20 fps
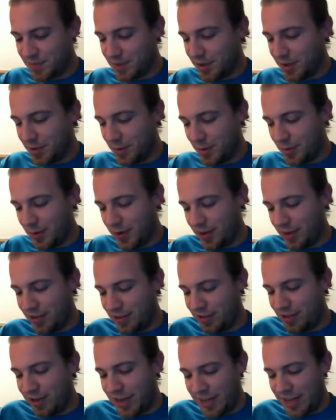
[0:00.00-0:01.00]
we wanted to
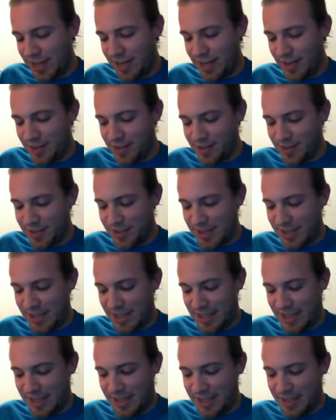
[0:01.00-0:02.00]
try it out,
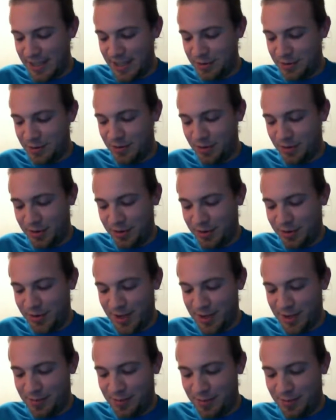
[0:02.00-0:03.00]
and it was a good
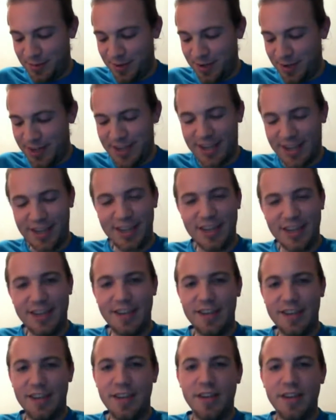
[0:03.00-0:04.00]
day for it,
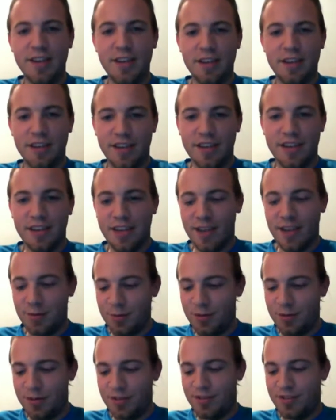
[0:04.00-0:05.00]
and it
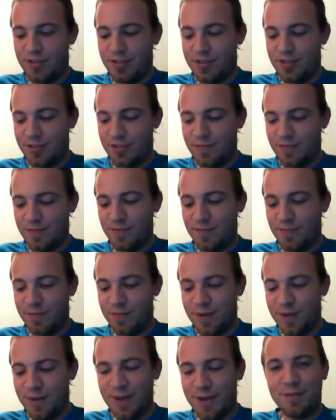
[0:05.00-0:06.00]
was
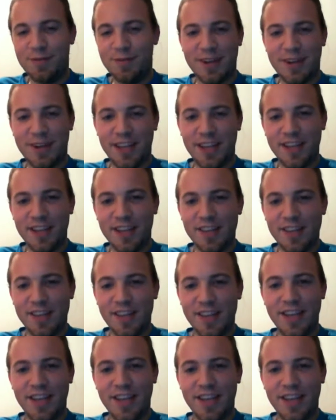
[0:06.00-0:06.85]
very funny. I,